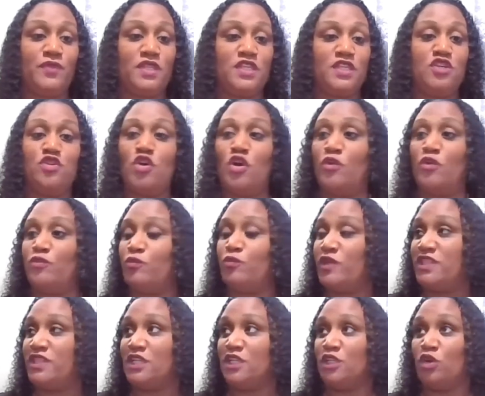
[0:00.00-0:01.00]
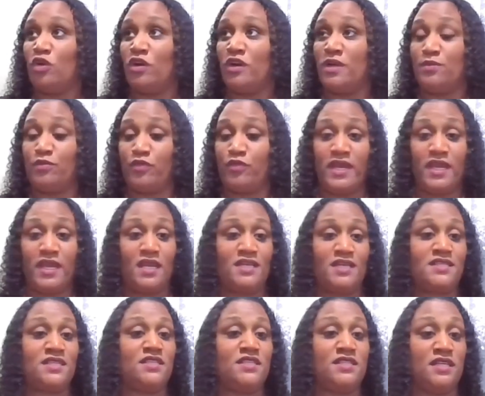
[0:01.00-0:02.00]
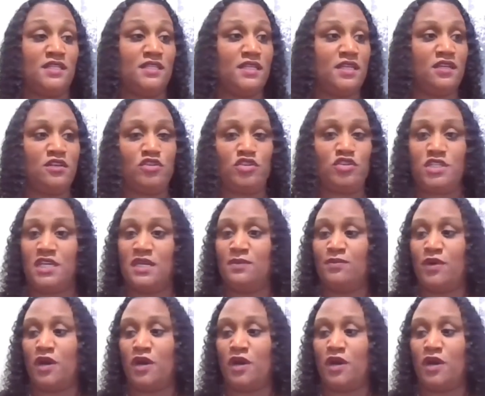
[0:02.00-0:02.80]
with the Lord bringing us into leadership,